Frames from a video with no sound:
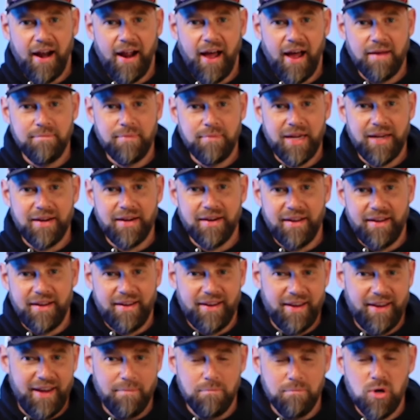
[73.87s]
I mean
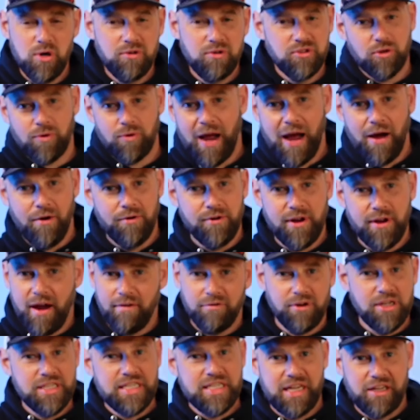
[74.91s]
it moves around
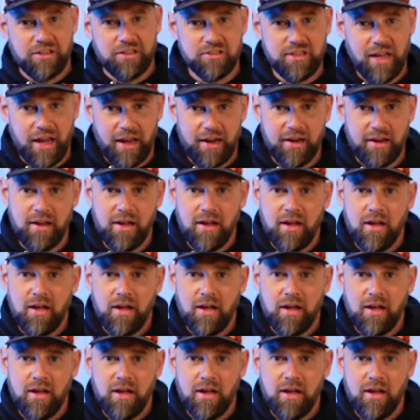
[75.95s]
every single day.